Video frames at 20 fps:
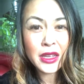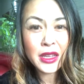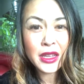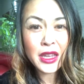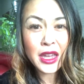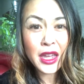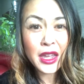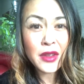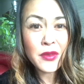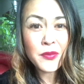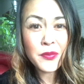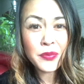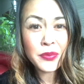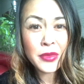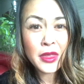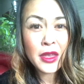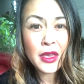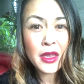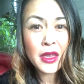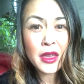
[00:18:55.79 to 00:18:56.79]
Okay?
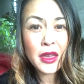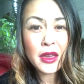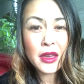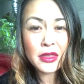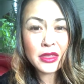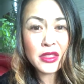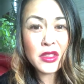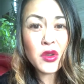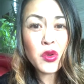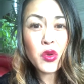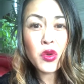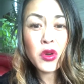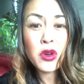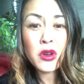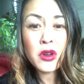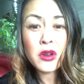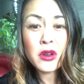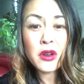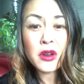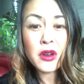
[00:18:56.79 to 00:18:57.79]
You